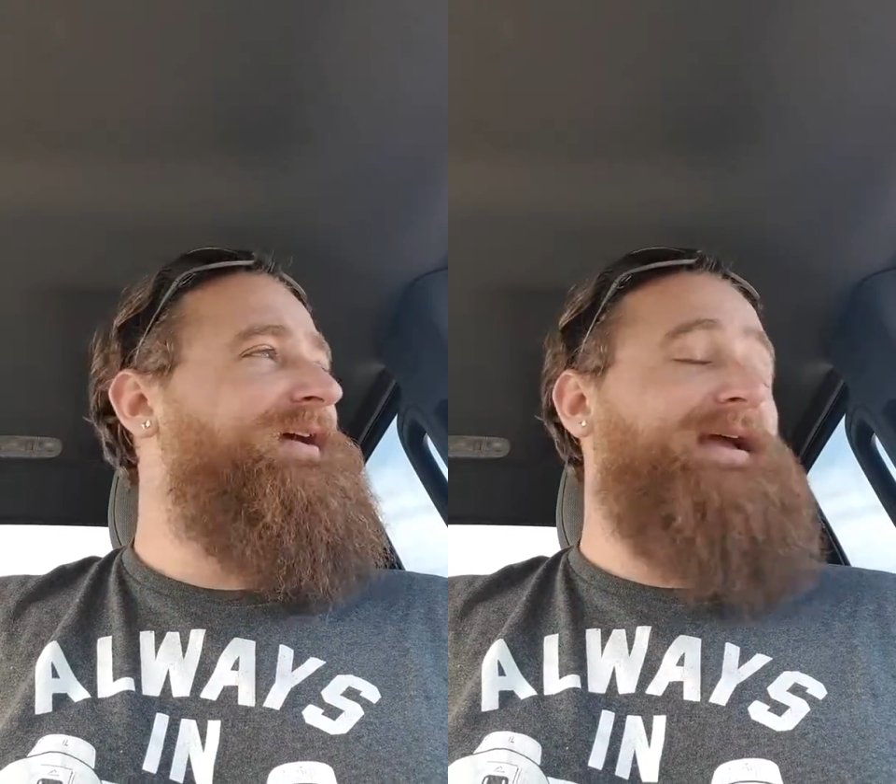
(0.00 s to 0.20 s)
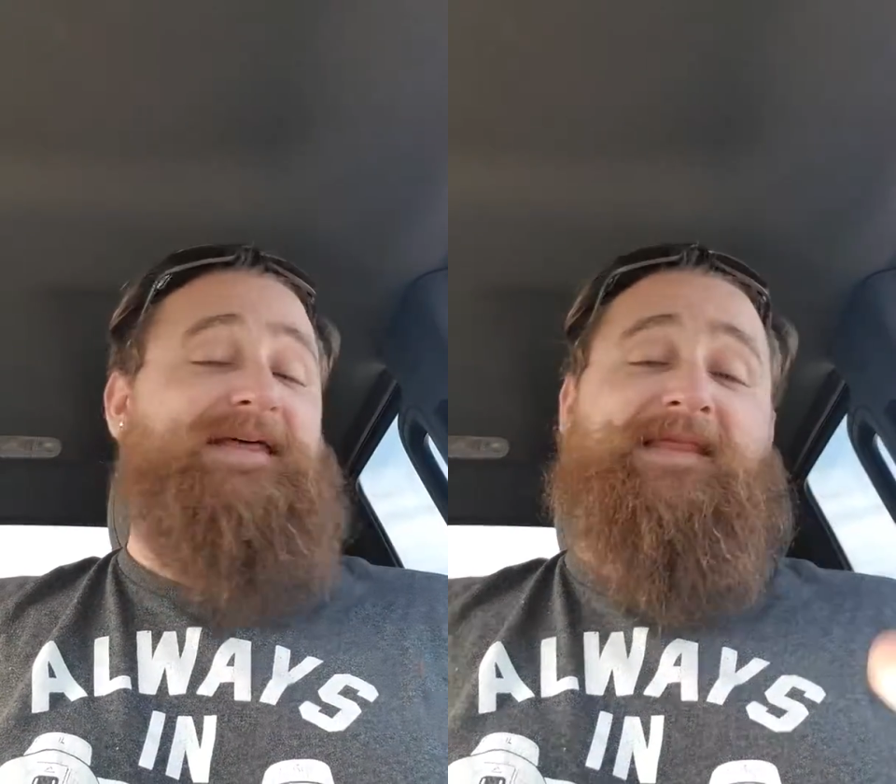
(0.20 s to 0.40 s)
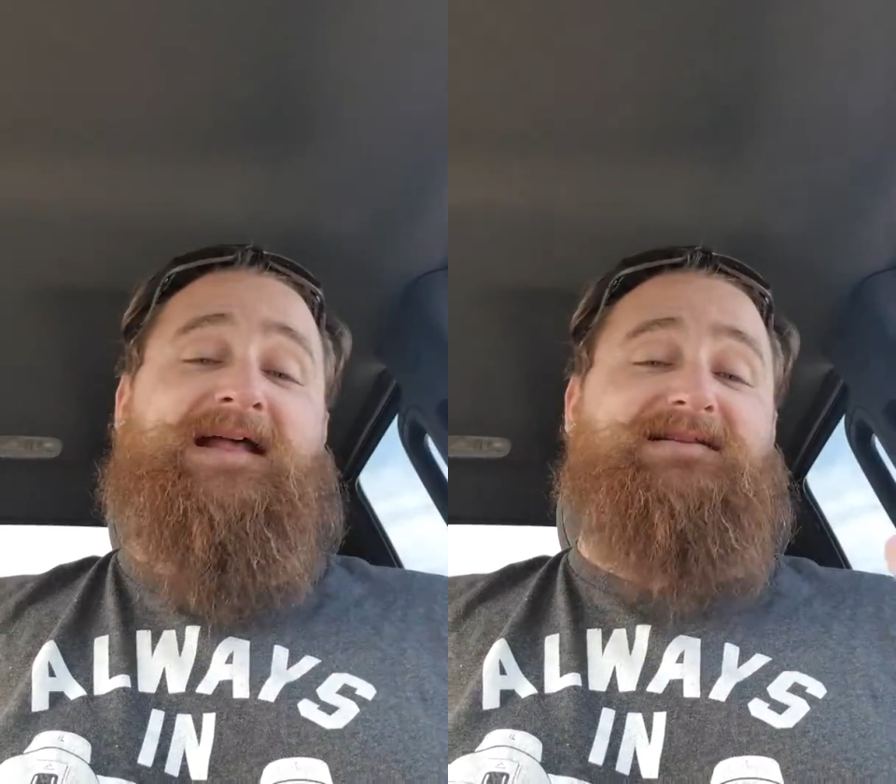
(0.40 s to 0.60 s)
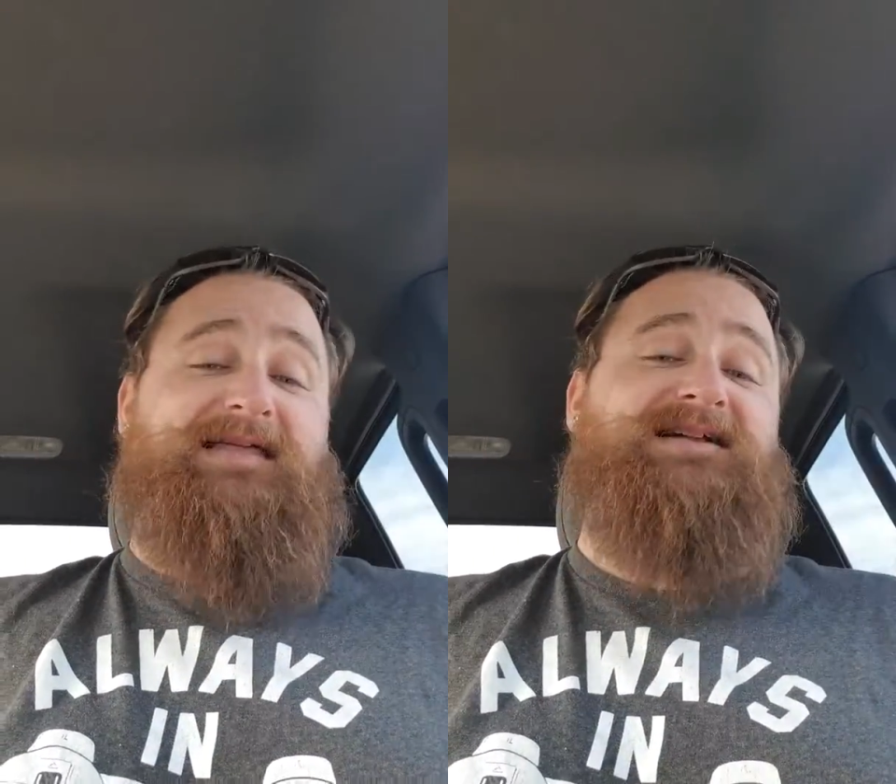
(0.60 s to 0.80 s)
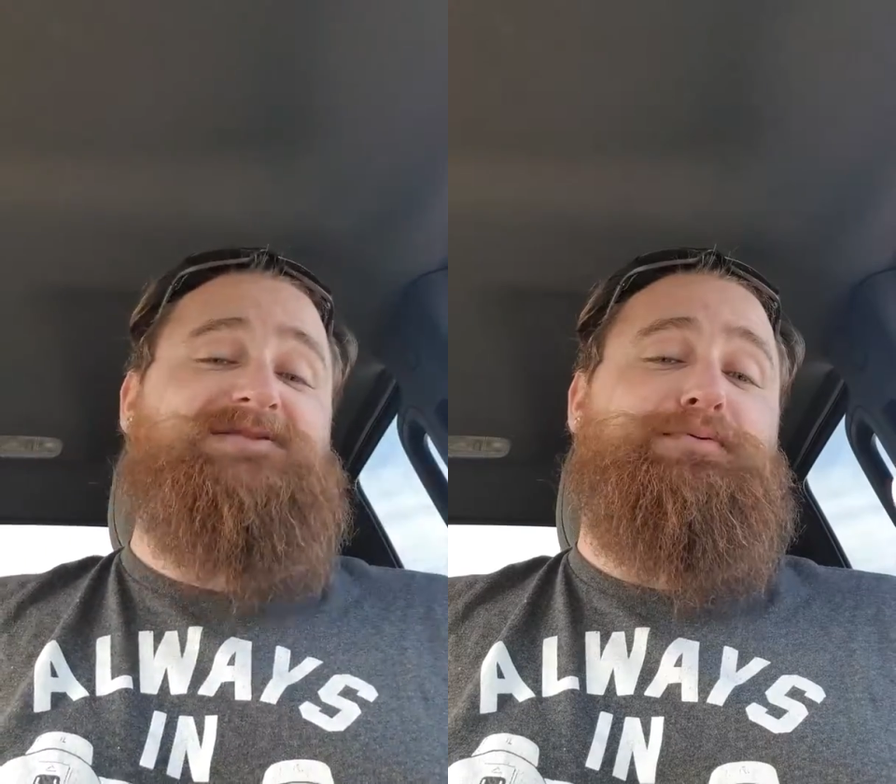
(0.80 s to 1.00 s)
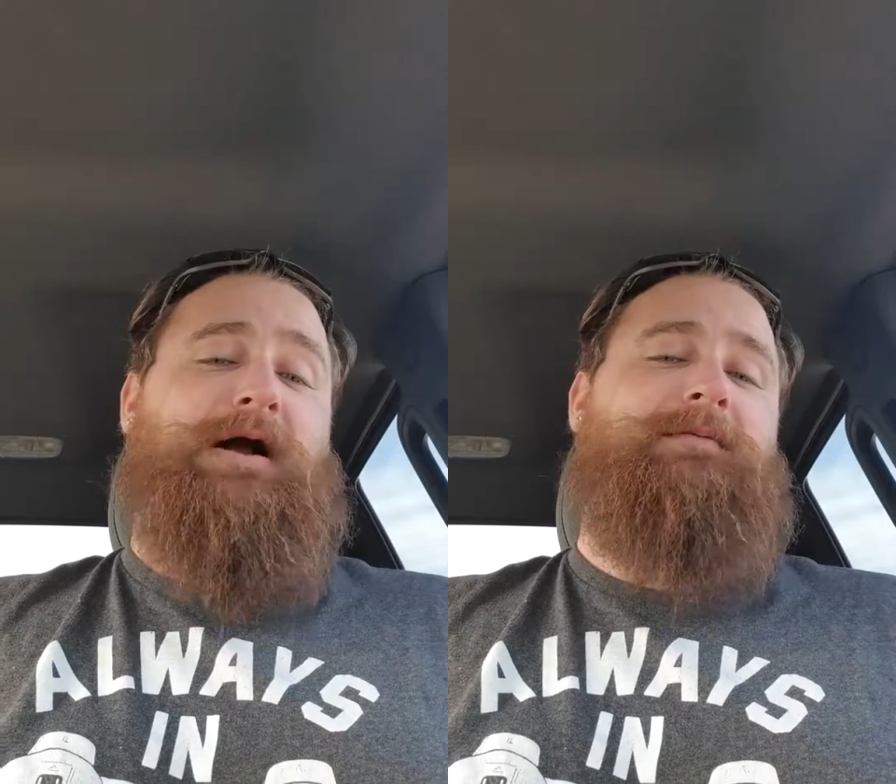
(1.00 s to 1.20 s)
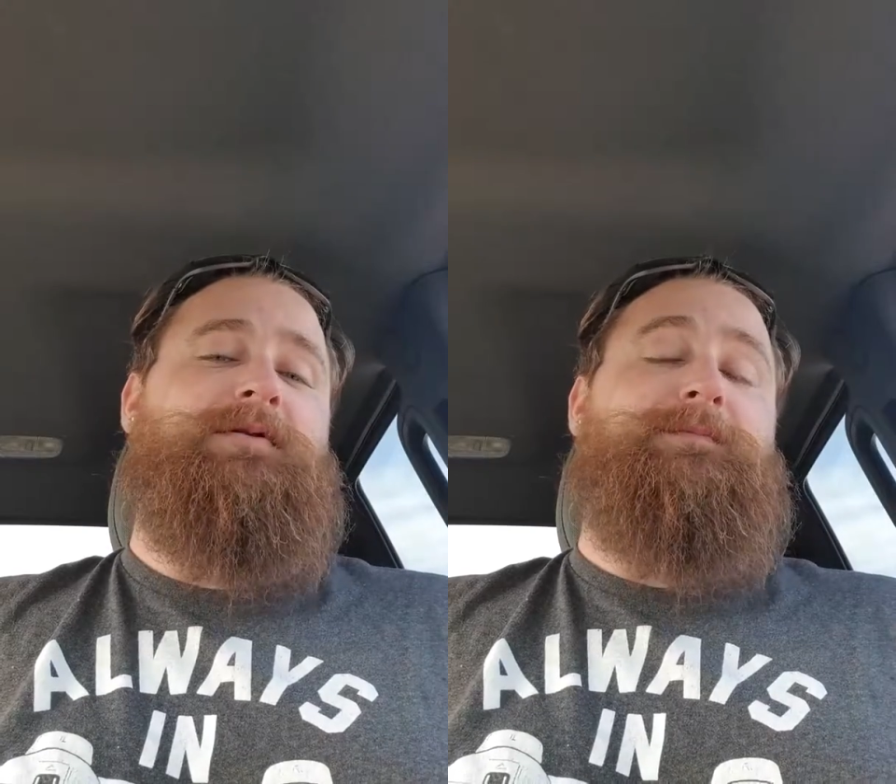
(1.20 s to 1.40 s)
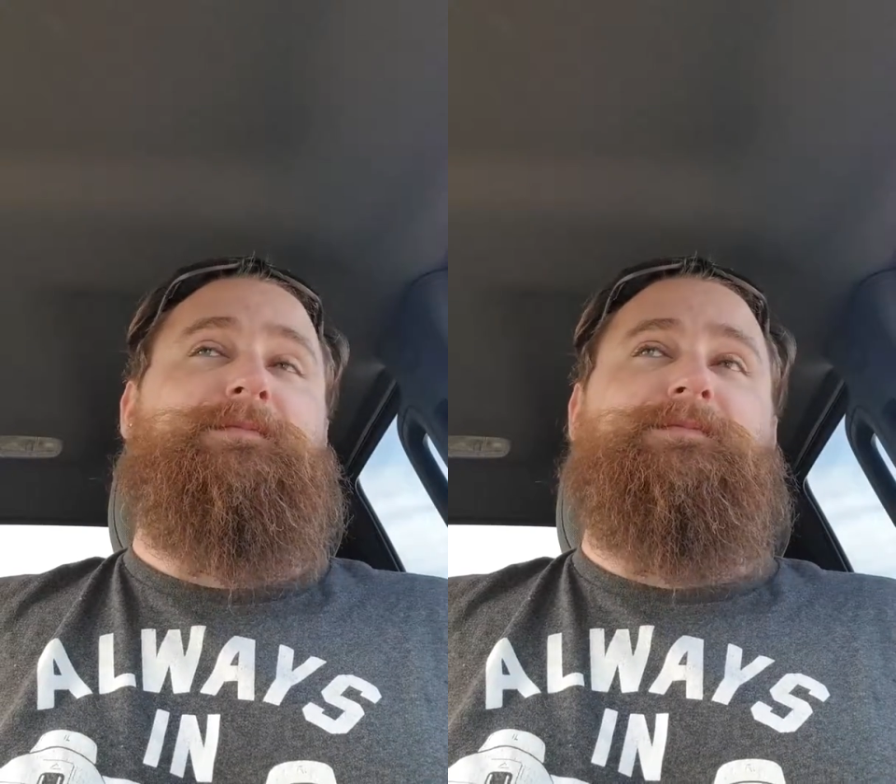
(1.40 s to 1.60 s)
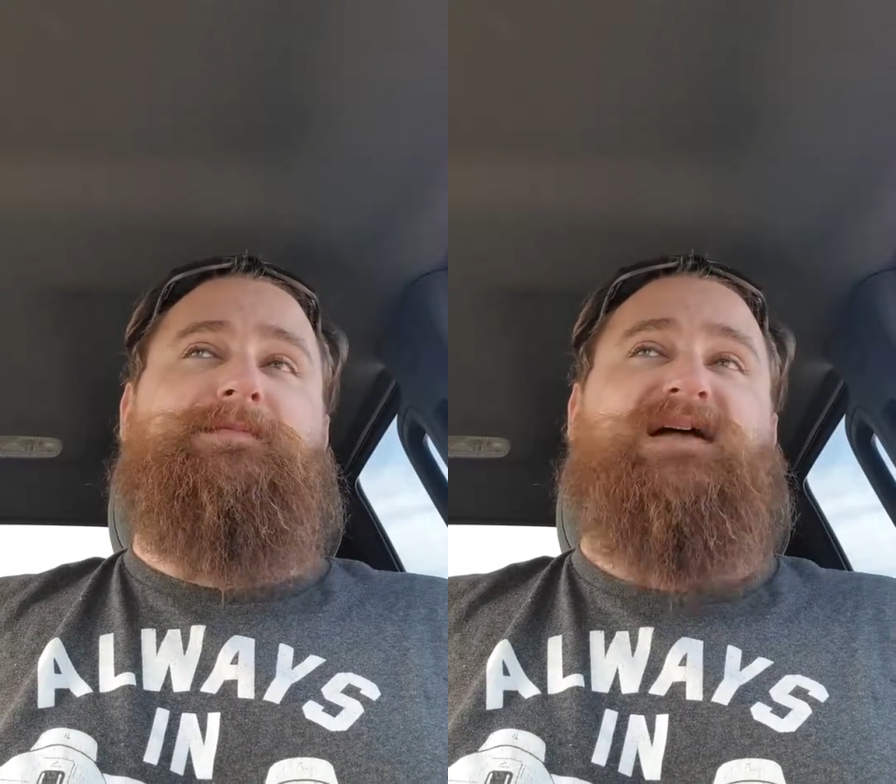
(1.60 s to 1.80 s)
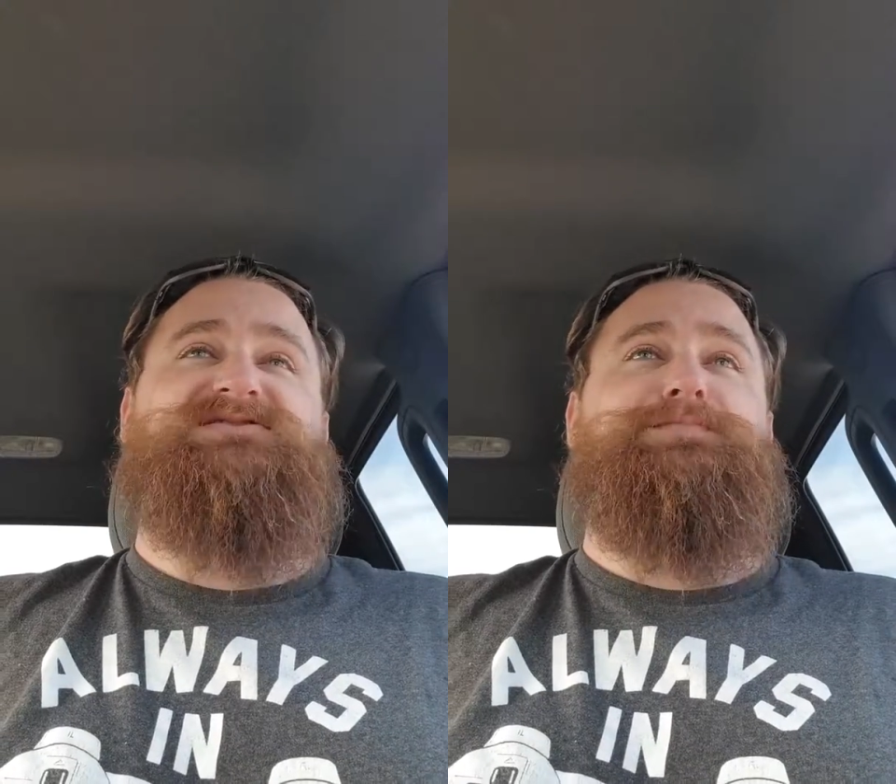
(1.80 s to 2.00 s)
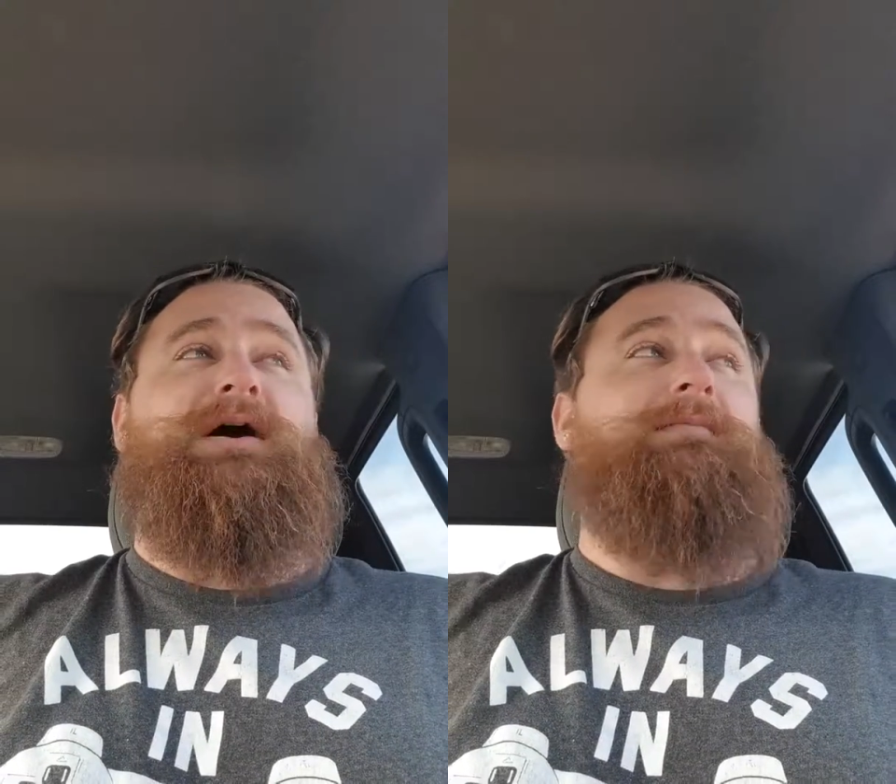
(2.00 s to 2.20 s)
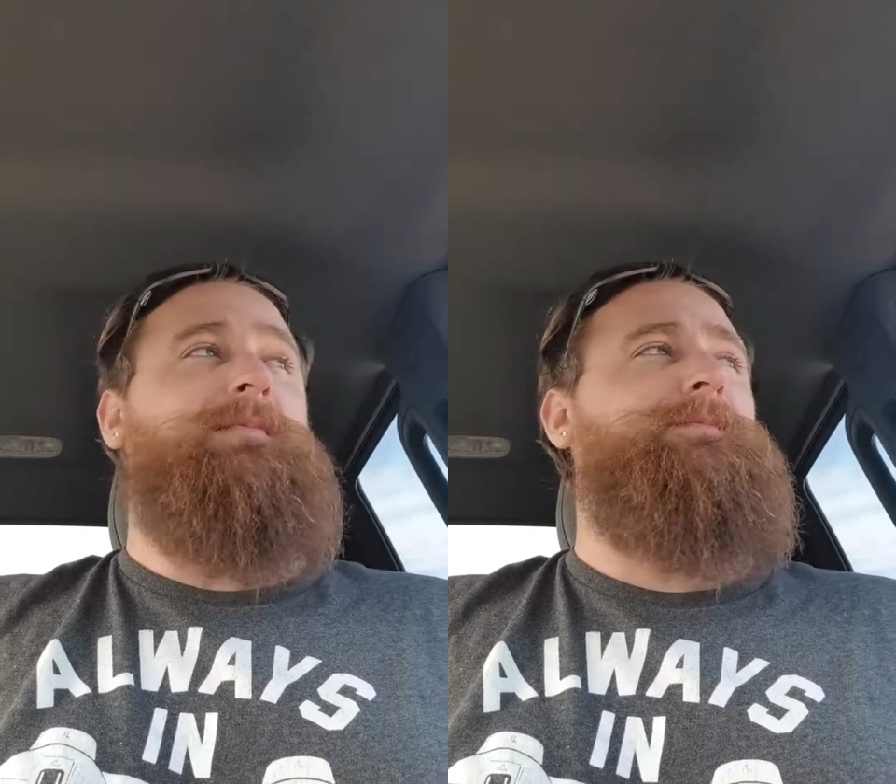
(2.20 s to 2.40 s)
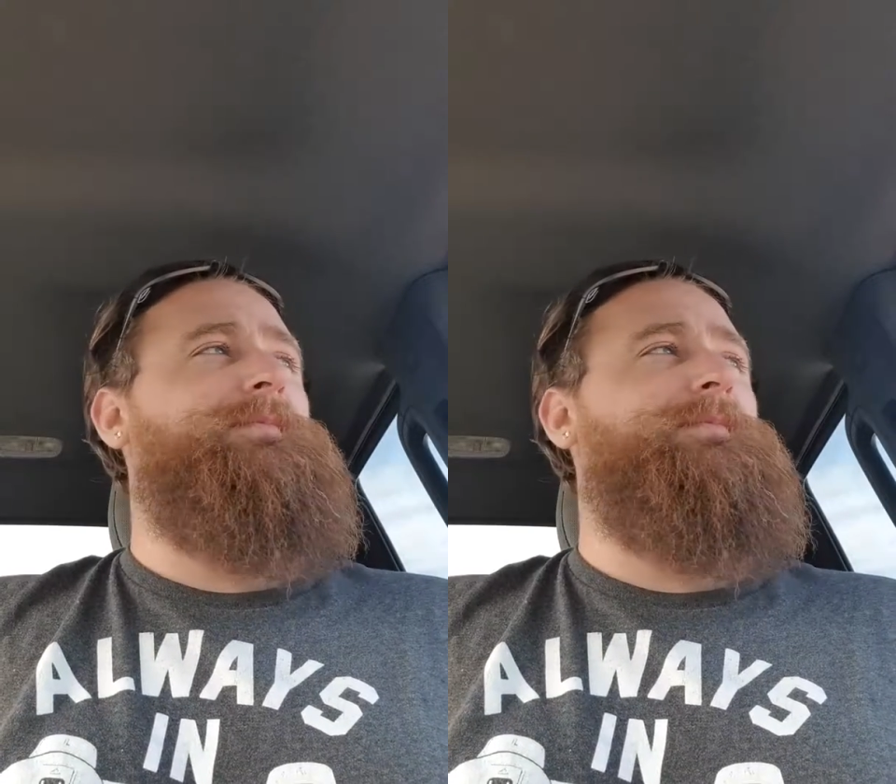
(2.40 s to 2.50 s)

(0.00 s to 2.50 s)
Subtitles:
And that's a problem. That's a problem.